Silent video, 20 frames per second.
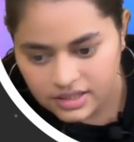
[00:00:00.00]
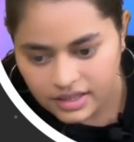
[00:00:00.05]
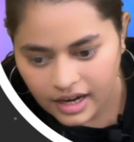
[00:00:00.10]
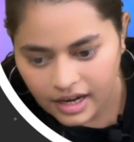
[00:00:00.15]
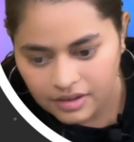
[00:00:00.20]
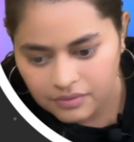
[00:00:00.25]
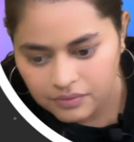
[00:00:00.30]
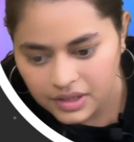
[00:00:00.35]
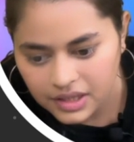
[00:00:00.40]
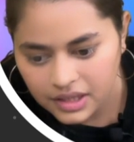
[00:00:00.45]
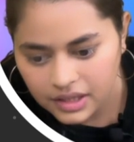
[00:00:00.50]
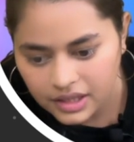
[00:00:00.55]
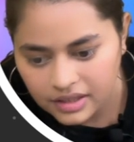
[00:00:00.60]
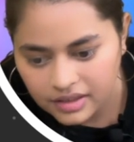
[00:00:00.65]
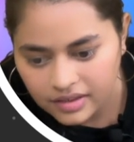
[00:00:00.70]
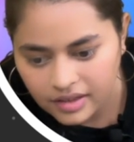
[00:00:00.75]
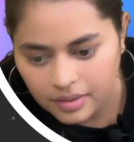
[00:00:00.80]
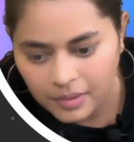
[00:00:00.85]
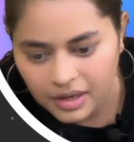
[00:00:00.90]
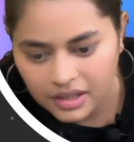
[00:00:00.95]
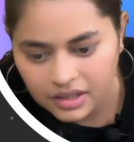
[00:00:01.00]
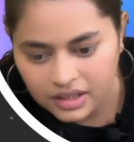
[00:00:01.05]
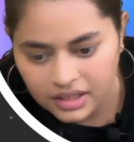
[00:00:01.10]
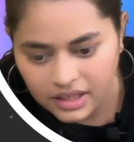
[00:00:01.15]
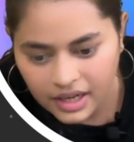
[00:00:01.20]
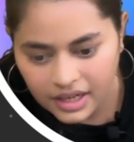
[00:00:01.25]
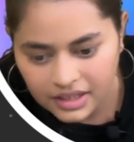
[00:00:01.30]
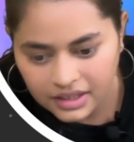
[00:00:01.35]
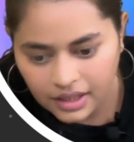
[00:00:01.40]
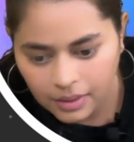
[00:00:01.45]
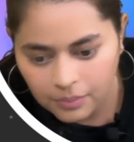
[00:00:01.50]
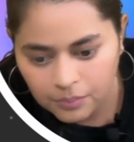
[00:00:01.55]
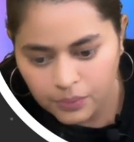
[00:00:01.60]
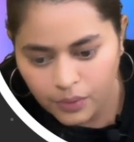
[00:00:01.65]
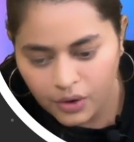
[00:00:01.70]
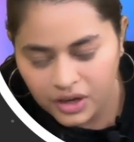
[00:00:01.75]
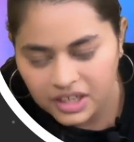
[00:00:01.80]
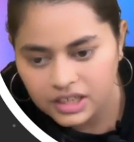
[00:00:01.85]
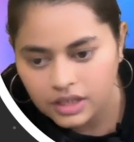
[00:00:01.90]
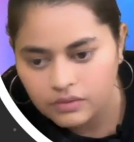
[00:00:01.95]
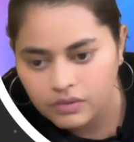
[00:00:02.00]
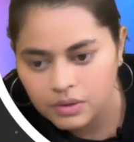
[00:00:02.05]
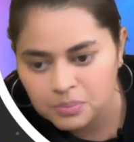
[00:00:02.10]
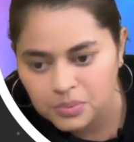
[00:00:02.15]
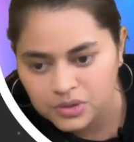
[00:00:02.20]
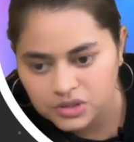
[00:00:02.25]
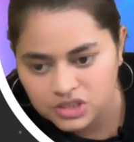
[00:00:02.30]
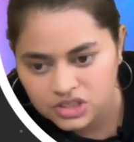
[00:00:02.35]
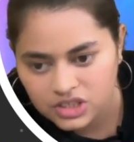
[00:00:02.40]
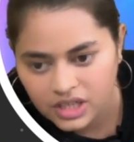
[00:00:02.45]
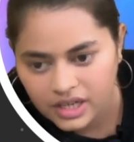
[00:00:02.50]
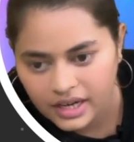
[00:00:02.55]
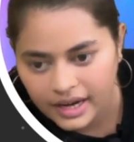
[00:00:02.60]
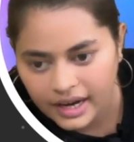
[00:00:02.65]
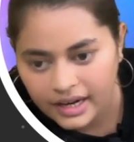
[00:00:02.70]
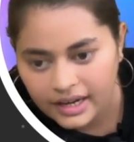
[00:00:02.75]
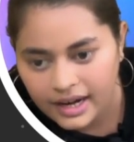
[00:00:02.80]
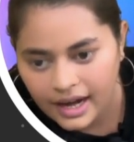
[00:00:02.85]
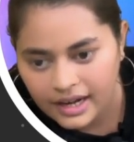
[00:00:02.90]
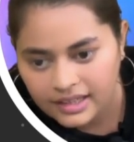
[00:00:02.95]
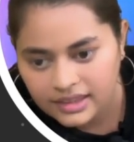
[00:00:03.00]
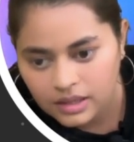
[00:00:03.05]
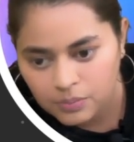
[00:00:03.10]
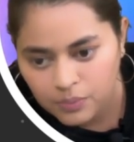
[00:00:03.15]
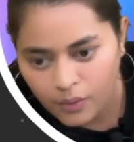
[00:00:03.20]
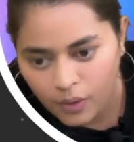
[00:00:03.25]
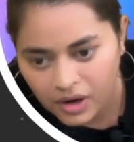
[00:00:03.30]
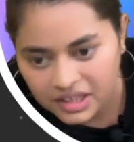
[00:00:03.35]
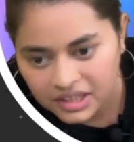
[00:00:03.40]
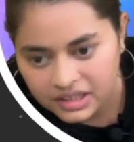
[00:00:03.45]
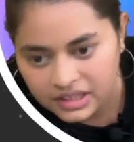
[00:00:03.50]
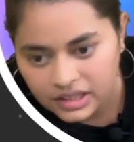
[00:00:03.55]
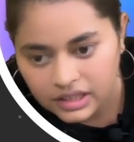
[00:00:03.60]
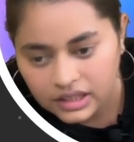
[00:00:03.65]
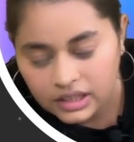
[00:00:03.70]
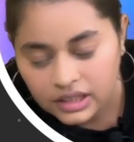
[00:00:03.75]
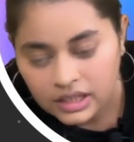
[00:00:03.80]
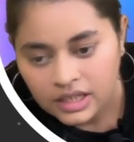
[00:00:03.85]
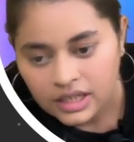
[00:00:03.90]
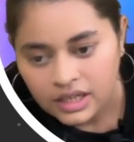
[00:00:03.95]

and we incremented our temp pointer 1 position ahead and the pointer